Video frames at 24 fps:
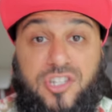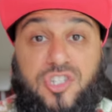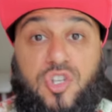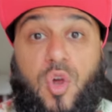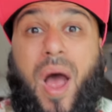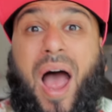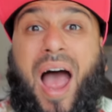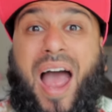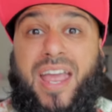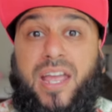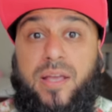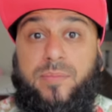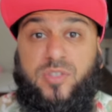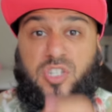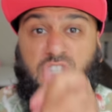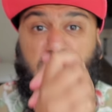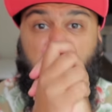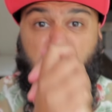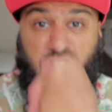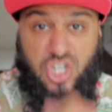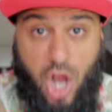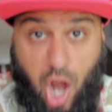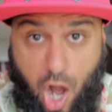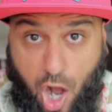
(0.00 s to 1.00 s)
so I am
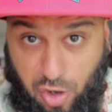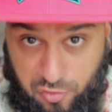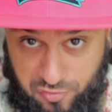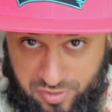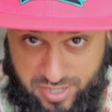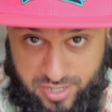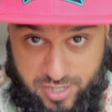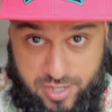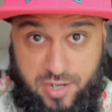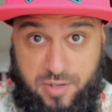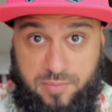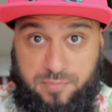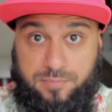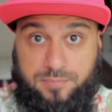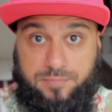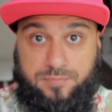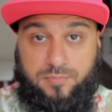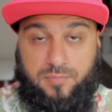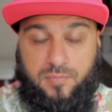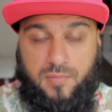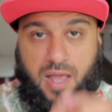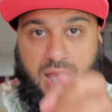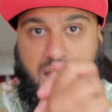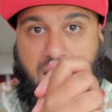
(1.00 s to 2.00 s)
sorry,
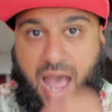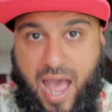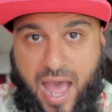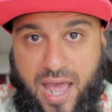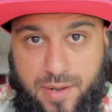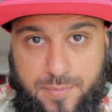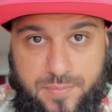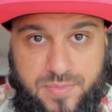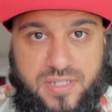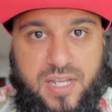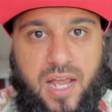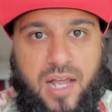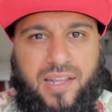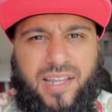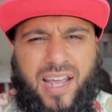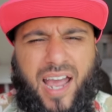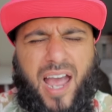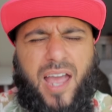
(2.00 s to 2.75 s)
Adam Saleh.